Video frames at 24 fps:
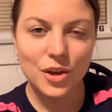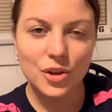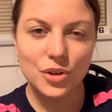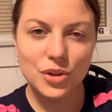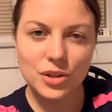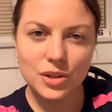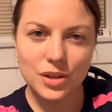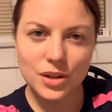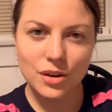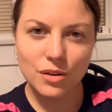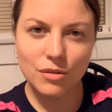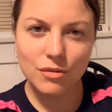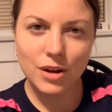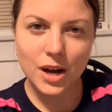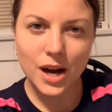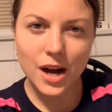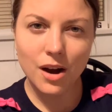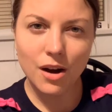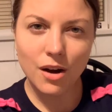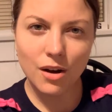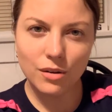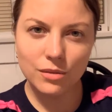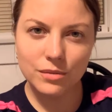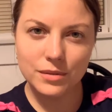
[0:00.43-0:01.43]
You know, I
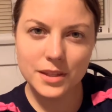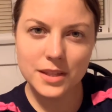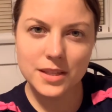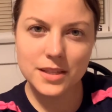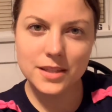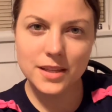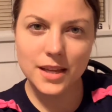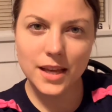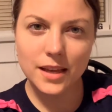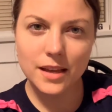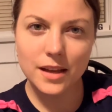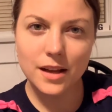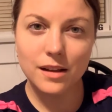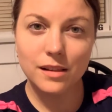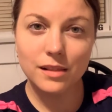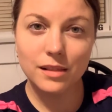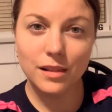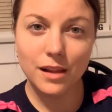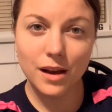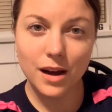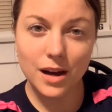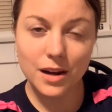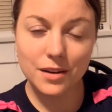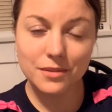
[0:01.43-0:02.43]
always take a
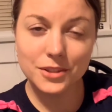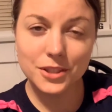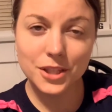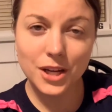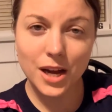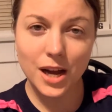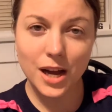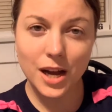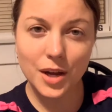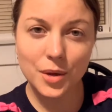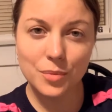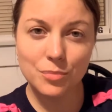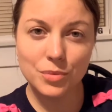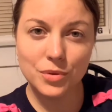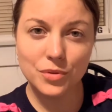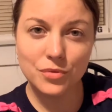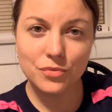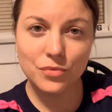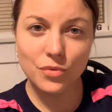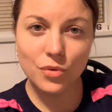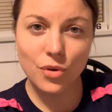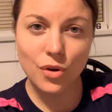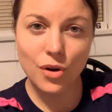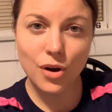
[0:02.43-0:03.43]
lot of time
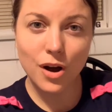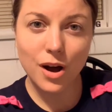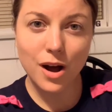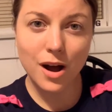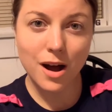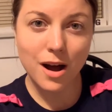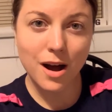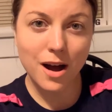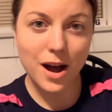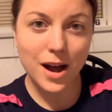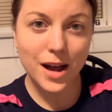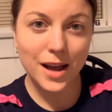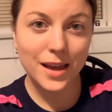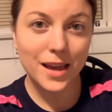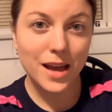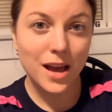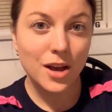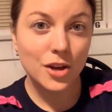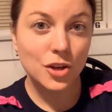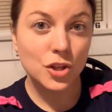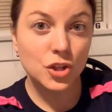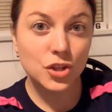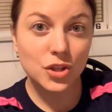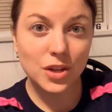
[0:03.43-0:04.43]
before I
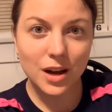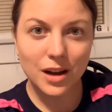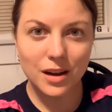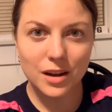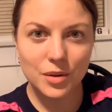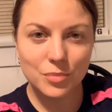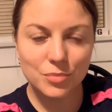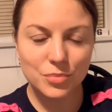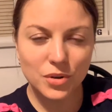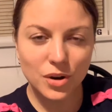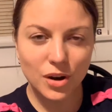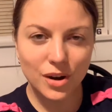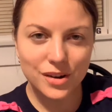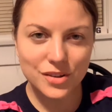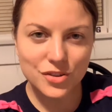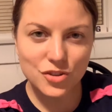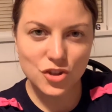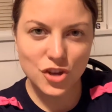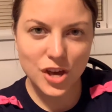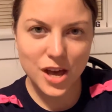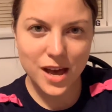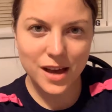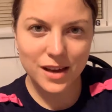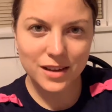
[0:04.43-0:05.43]
start a
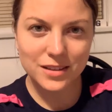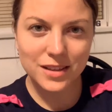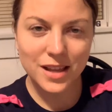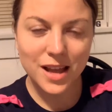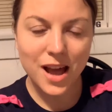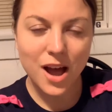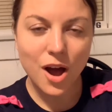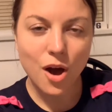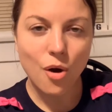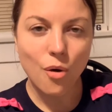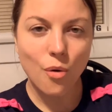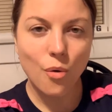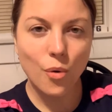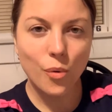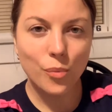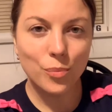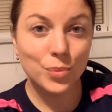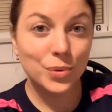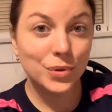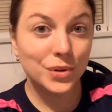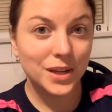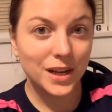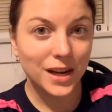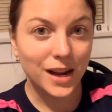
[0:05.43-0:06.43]
project or
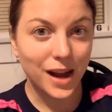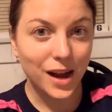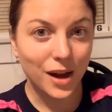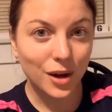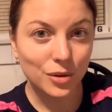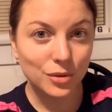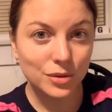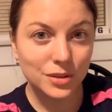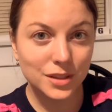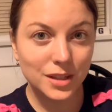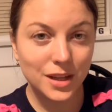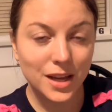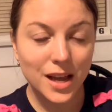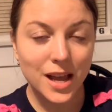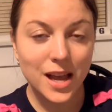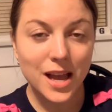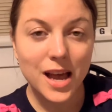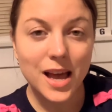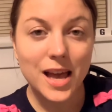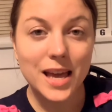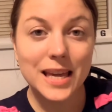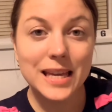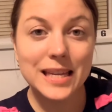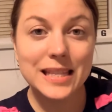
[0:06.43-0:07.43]
put it out.
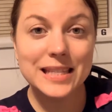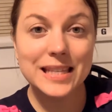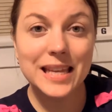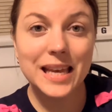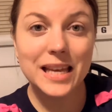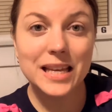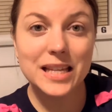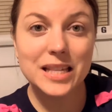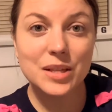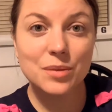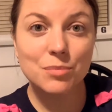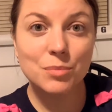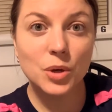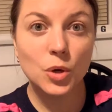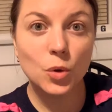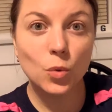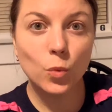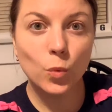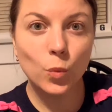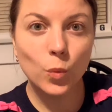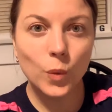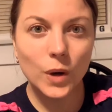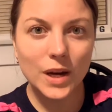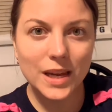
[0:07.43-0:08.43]
It takes me
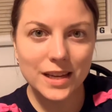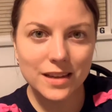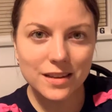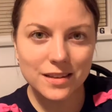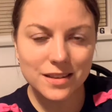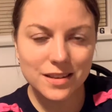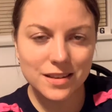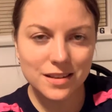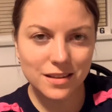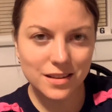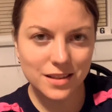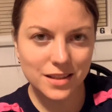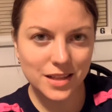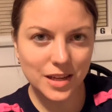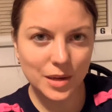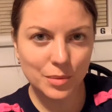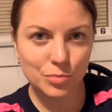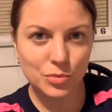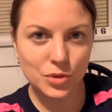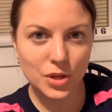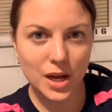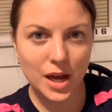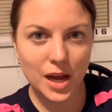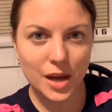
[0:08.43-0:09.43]
weeks
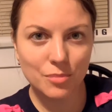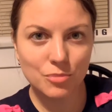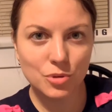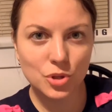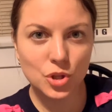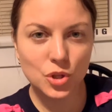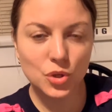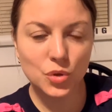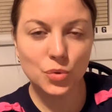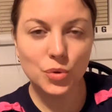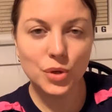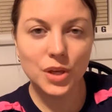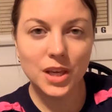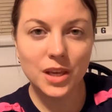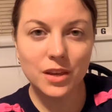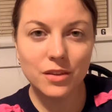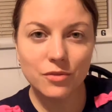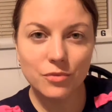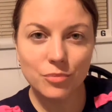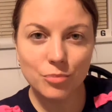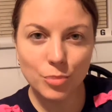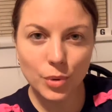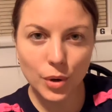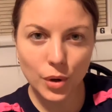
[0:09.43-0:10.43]
sometimes to
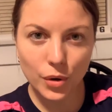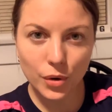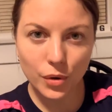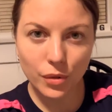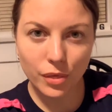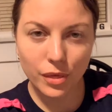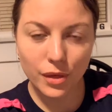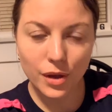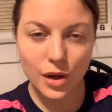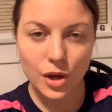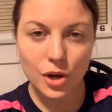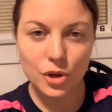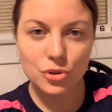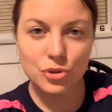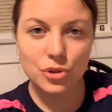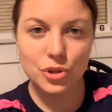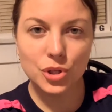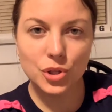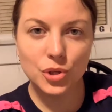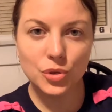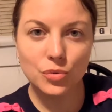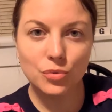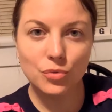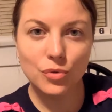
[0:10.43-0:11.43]
give birth
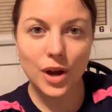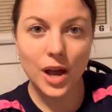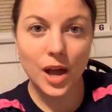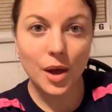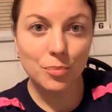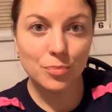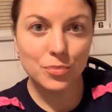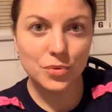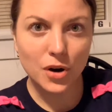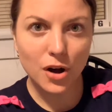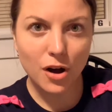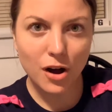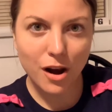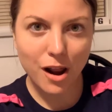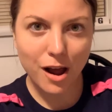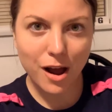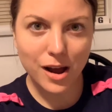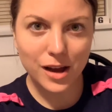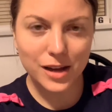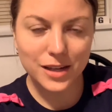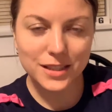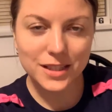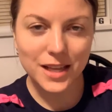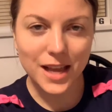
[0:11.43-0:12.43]
to a
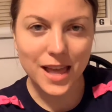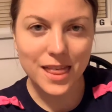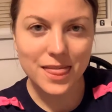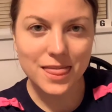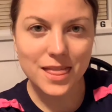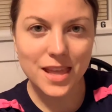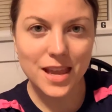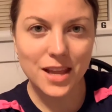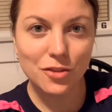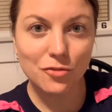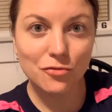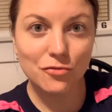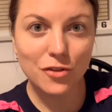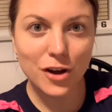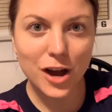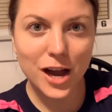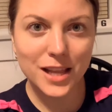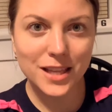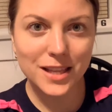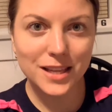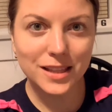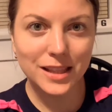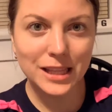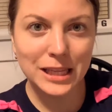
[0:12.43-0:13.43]
product and then
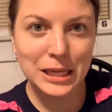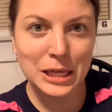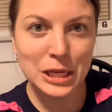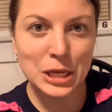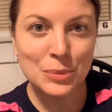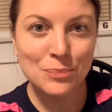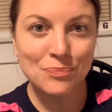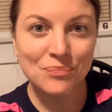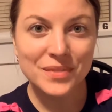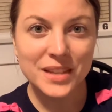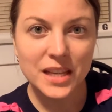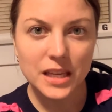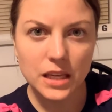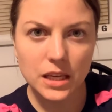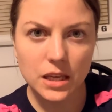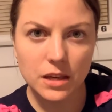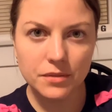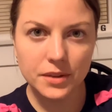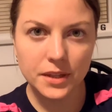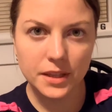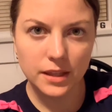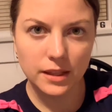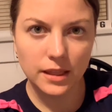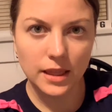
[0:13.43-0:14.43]
finally
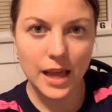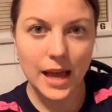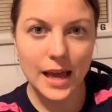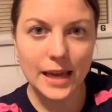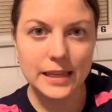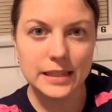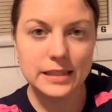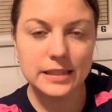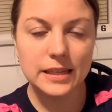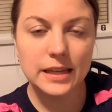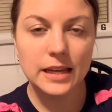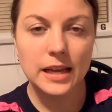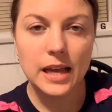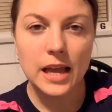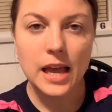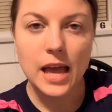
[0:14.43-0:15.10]
give it light.